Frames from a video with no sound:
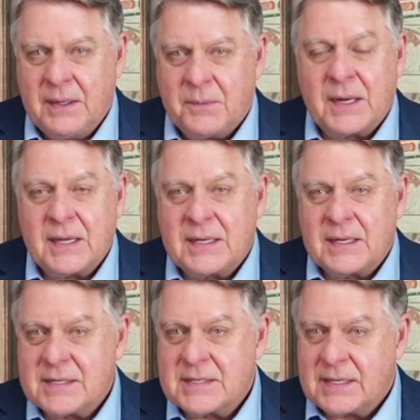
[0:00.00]

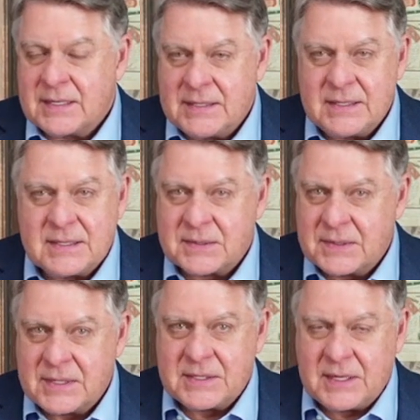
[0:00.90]
recognize that ideas are
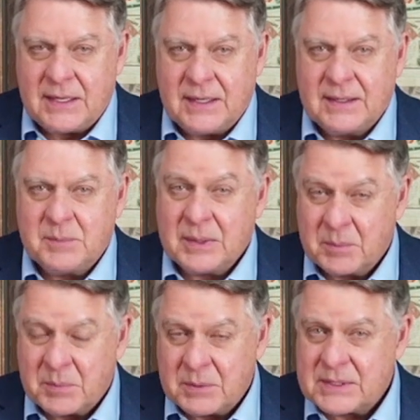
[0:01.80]
easy, but
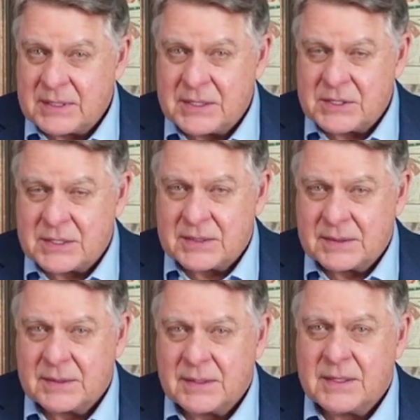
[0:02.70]
implementation
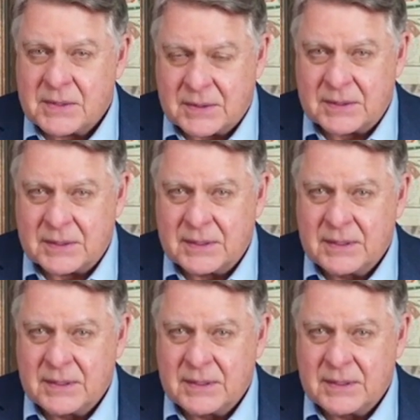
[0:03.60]
is hard.